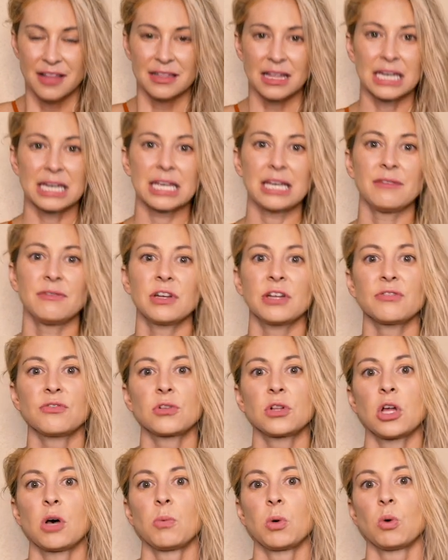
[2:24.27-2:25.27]
that even if
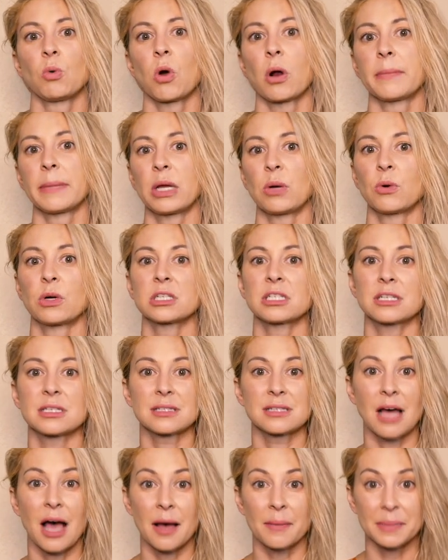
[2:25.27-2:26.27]
global warming were to
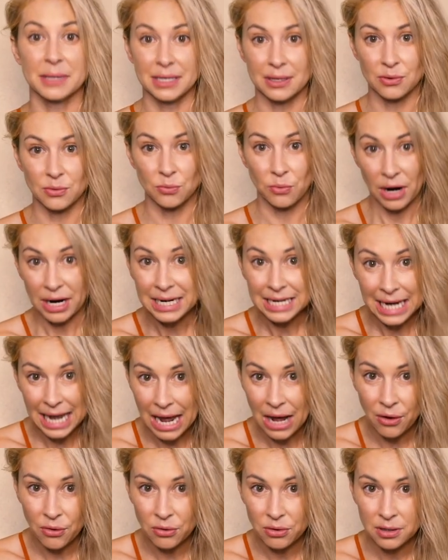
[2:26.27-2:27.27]
stop right
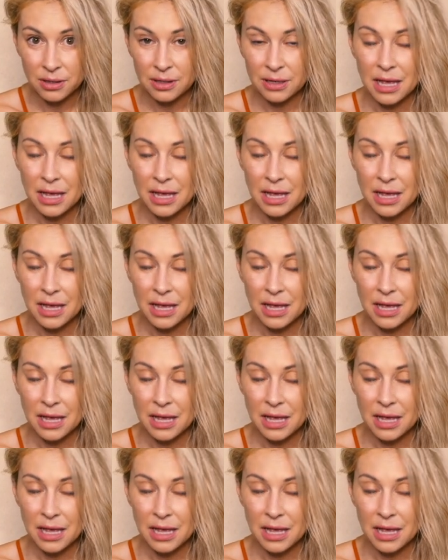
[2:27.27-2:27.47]
now,